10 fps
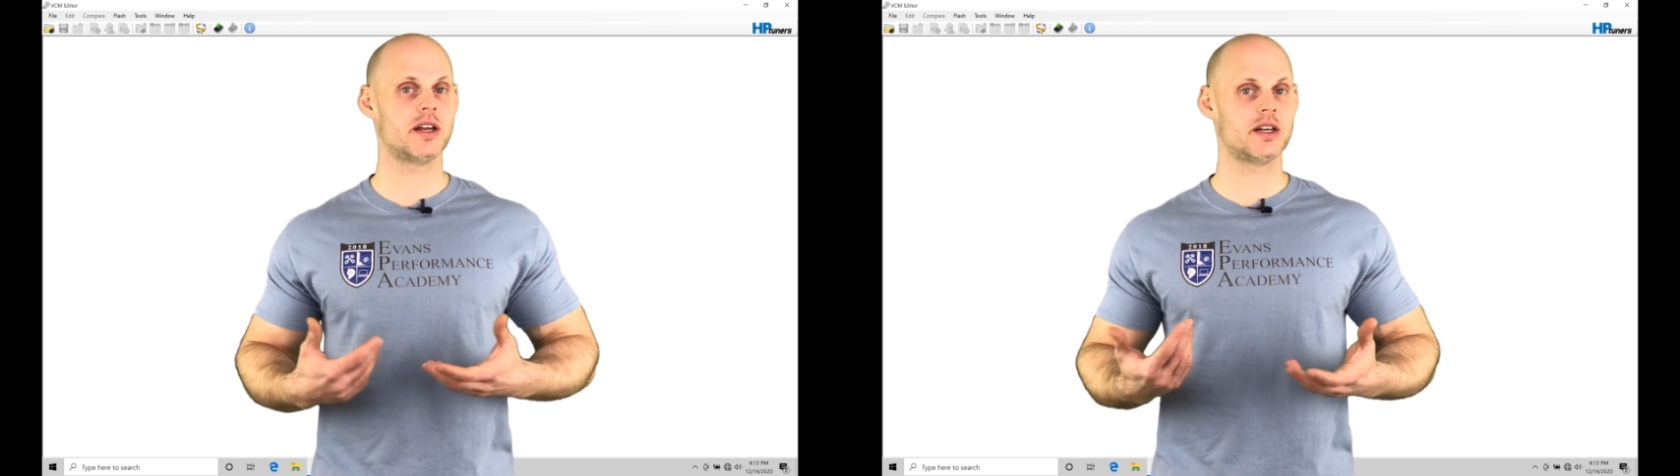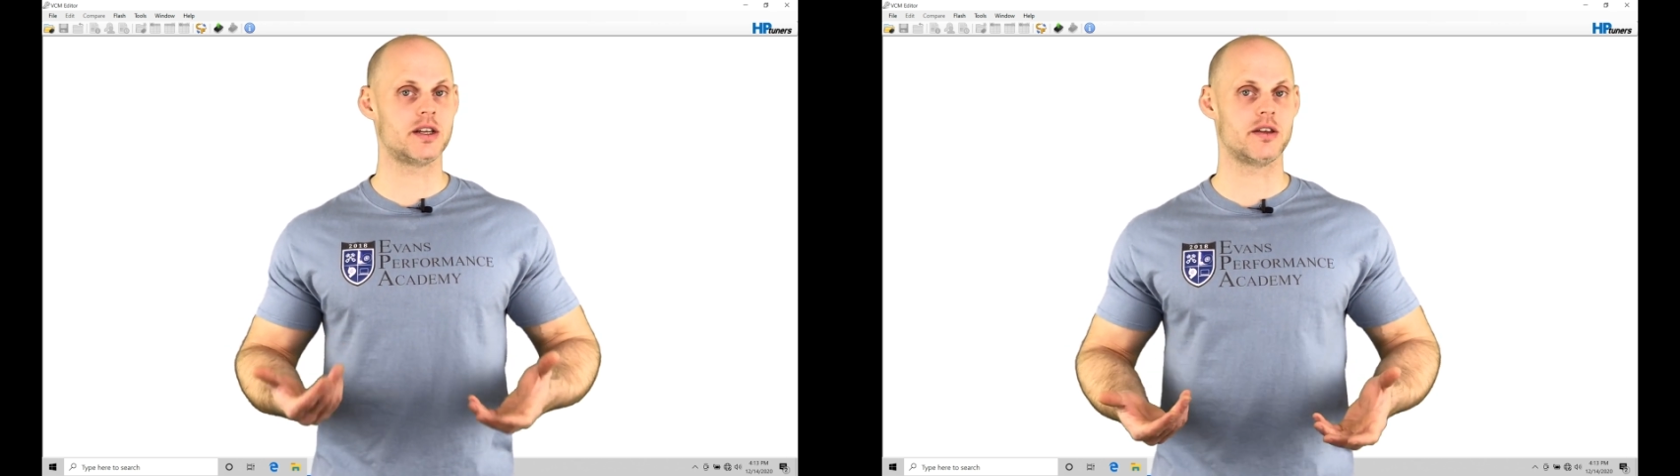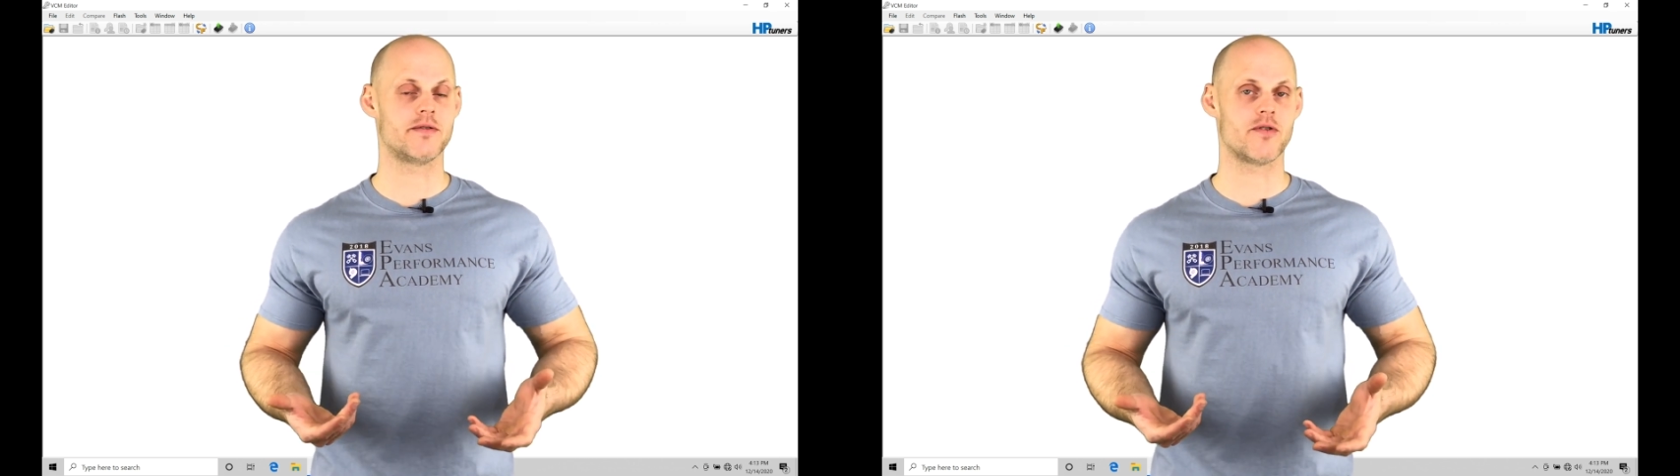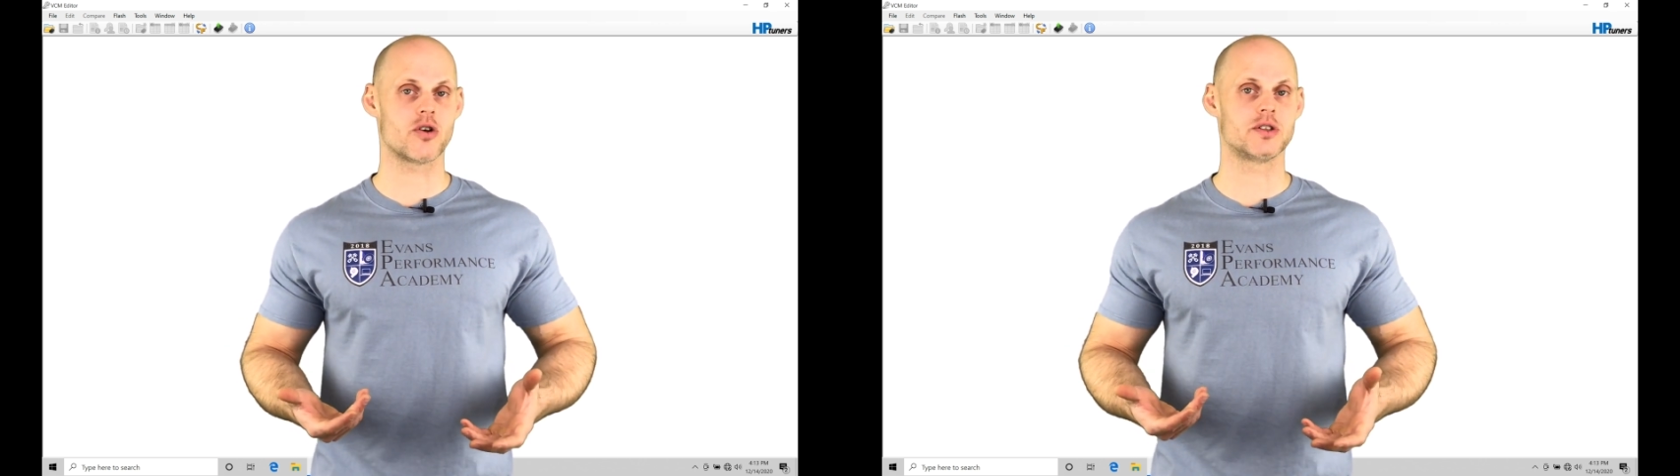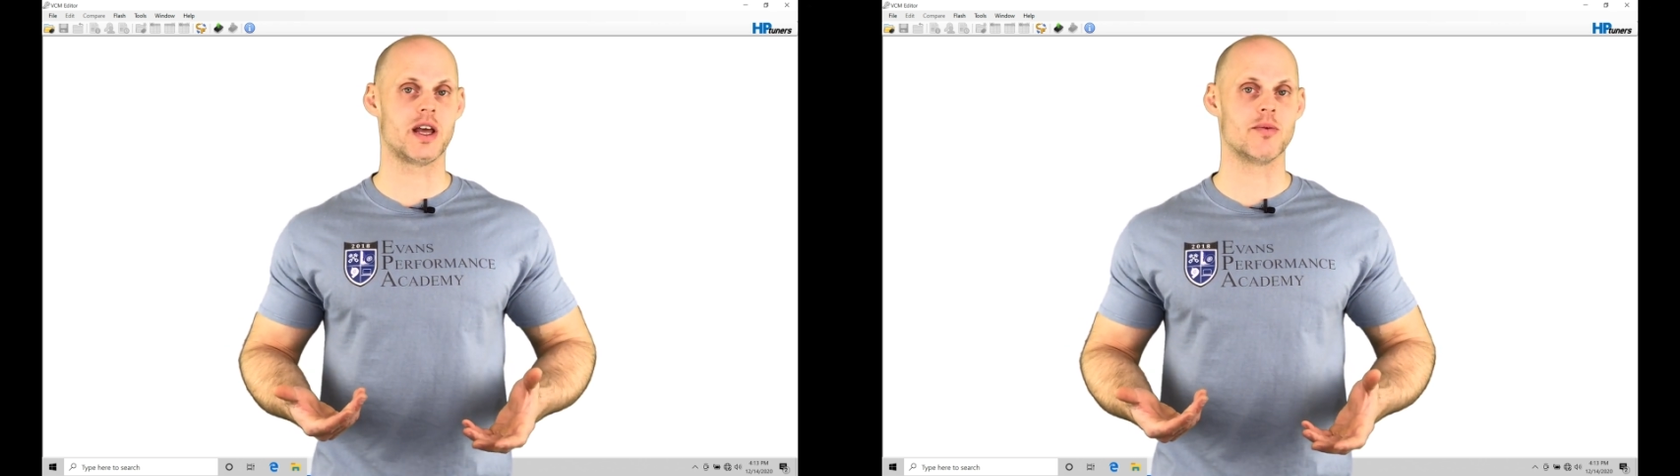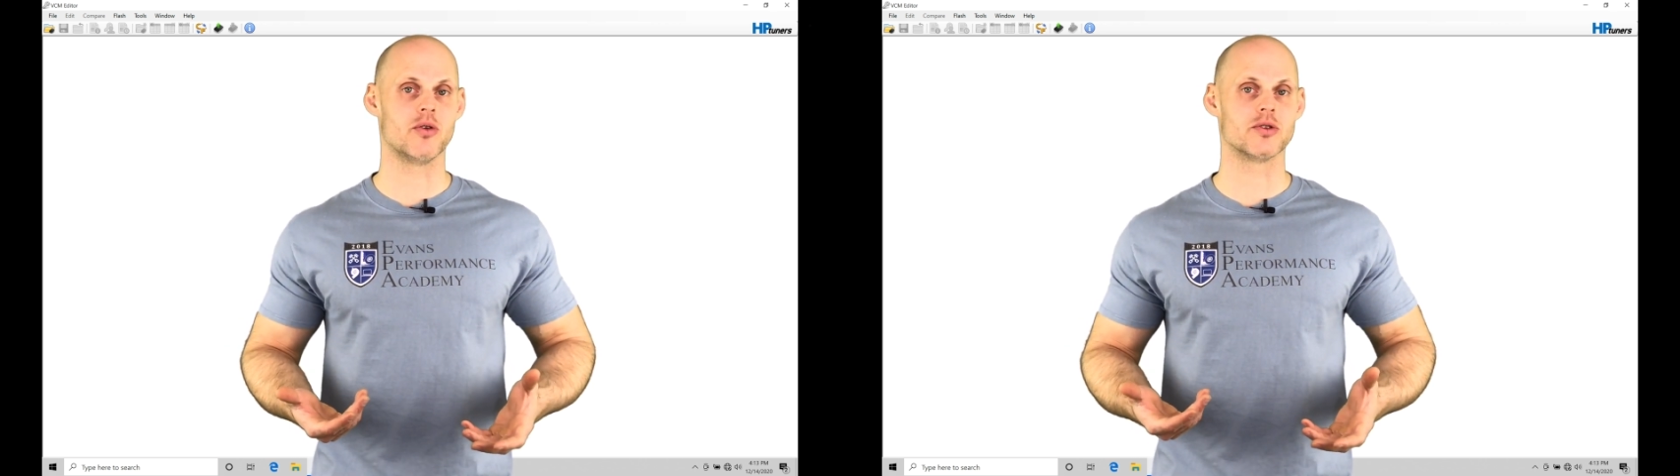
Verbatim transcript: then into the inverse table.